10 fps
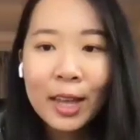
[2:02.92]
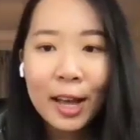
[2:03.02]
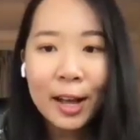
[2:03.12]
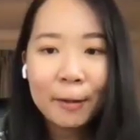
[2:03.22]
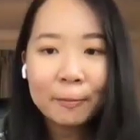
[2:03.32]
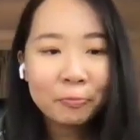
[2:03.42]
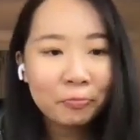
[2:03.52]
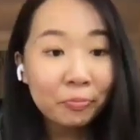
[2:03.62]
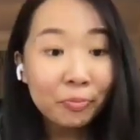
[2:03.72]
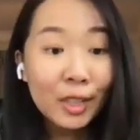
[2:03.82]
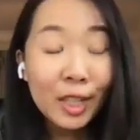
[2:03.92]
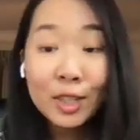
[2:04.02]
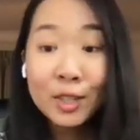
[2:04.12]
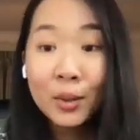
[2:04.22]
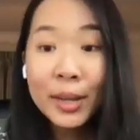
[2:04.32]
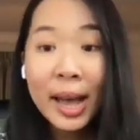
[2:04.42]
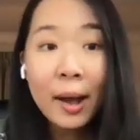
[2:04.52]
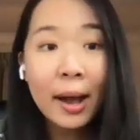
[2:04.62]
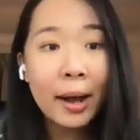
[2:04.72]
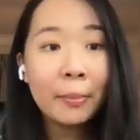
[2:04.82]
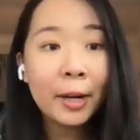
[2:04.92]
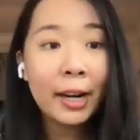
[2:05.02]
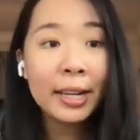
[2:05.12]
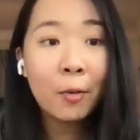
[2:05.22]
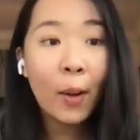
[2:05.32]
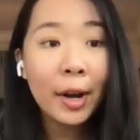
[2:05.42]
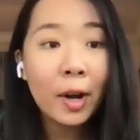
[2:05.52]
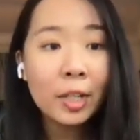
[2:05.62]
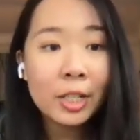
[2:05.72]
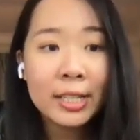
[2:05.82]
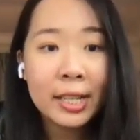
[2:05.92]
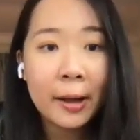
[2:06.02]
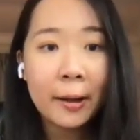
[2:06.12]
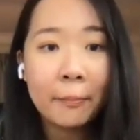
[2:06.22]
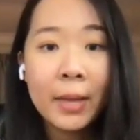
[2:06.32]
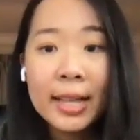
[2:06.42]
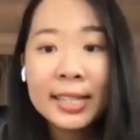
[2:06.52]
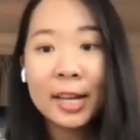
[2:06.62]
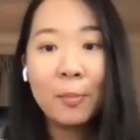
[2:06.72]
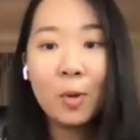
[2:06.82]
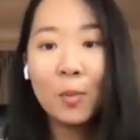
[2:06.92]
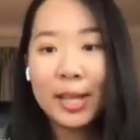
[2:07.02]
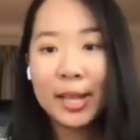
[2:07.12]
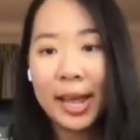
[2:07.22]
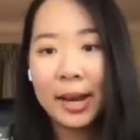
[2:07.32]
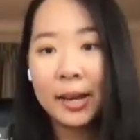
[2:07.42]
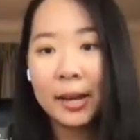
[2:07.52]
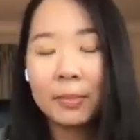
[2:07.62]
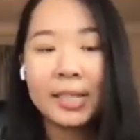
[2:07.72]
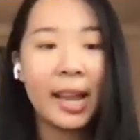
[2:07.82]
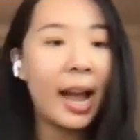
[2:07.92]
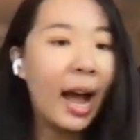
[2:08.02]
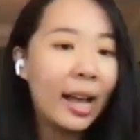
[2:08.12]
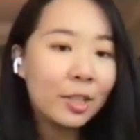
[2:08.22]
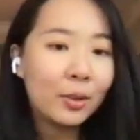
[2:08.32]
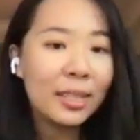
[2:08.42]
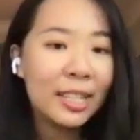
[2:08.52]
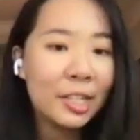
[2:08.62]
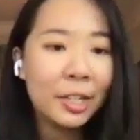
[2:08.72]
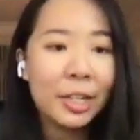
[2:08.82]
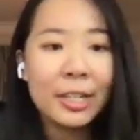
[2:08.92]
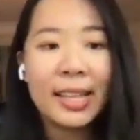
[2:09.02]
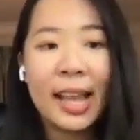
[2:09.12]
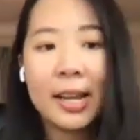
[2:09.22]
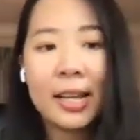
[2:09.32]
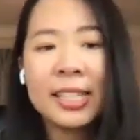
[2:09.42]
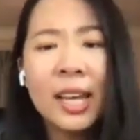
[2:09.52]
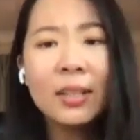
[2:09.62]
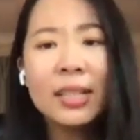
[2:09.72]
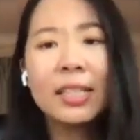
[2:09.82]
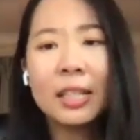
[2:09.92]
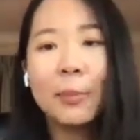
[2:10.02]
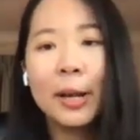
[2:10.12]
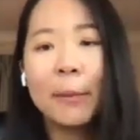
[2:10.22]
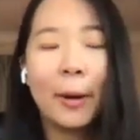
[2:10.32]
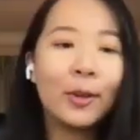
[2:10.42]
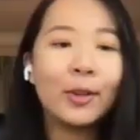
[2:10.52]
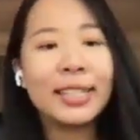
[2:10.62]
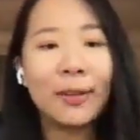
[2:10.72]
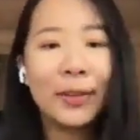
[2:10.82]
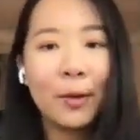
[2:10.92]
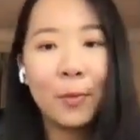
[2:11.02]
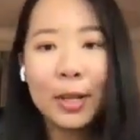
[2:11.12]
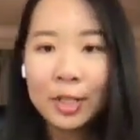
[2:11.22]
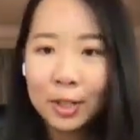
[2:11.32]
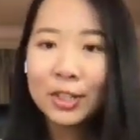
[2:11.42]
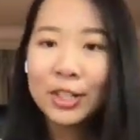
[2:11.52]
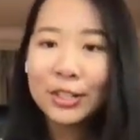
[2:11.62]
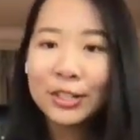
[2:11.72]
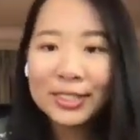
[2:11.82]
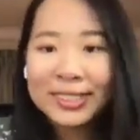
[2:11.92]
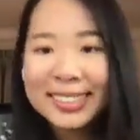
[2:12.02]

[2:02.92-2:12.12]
Um, Kargi, why not just take a moment and say hi to our listeners and tell us a little bit about yourself and what you do.